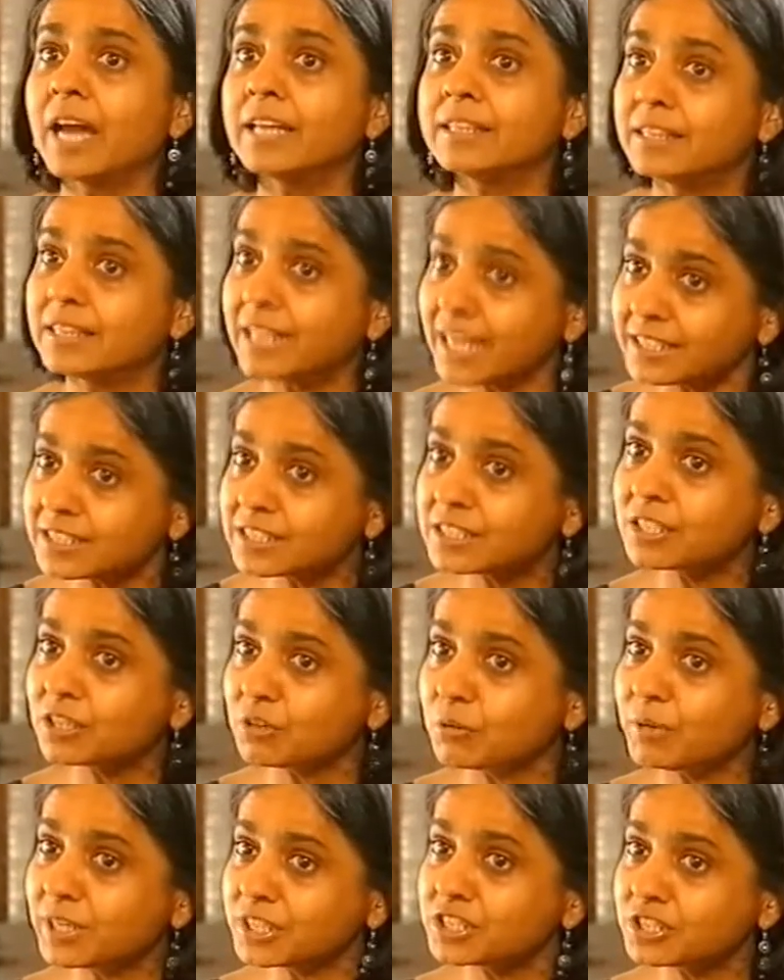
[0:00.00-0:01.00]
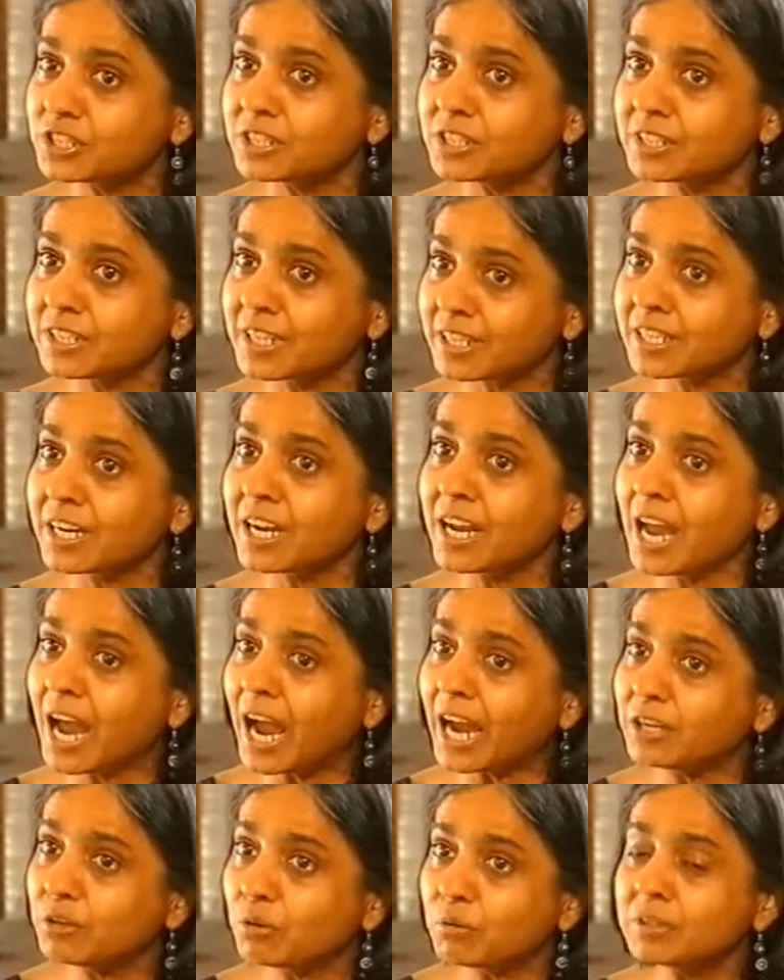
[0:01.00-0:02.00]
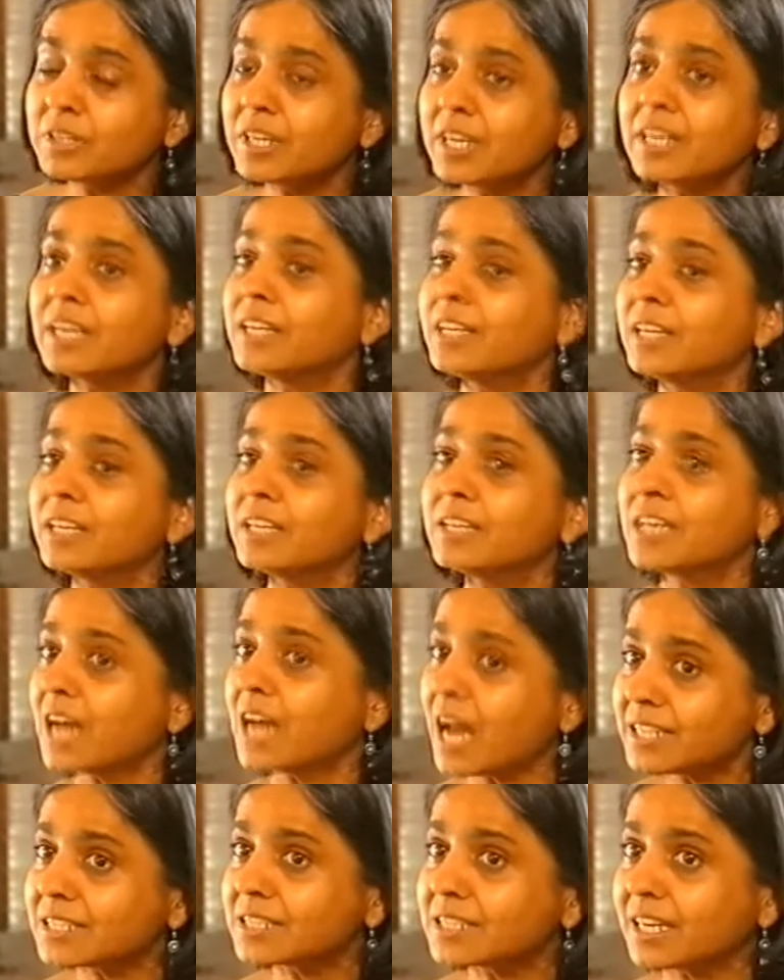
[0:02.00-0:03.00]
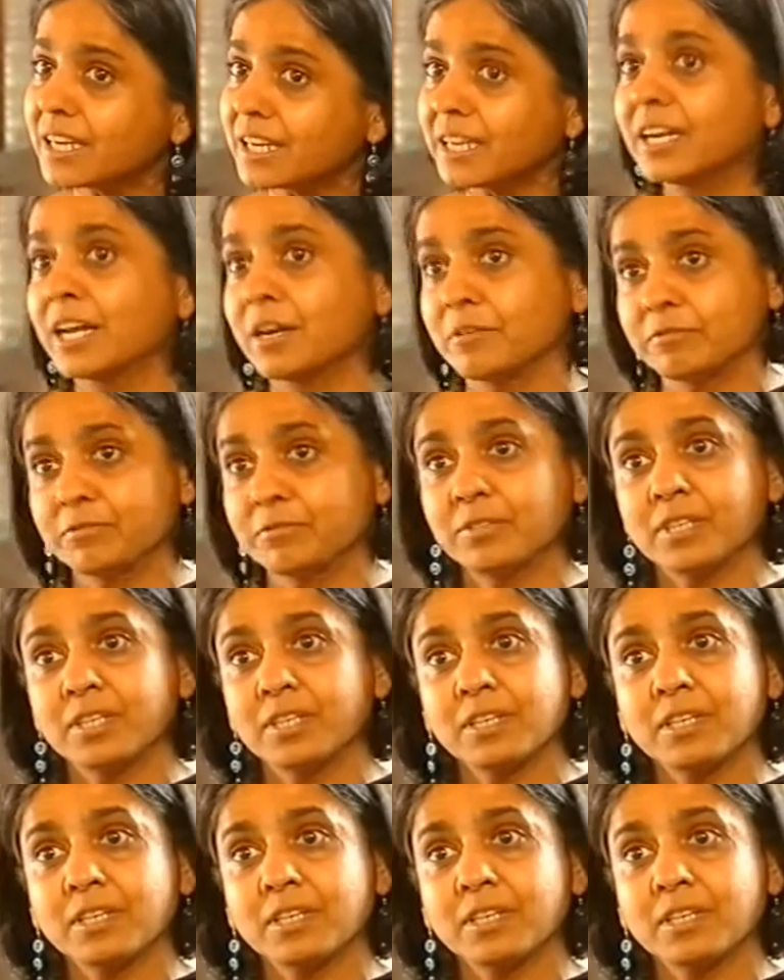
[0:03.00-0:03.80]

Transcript: And that's the question that I don't think Indians are asking enough.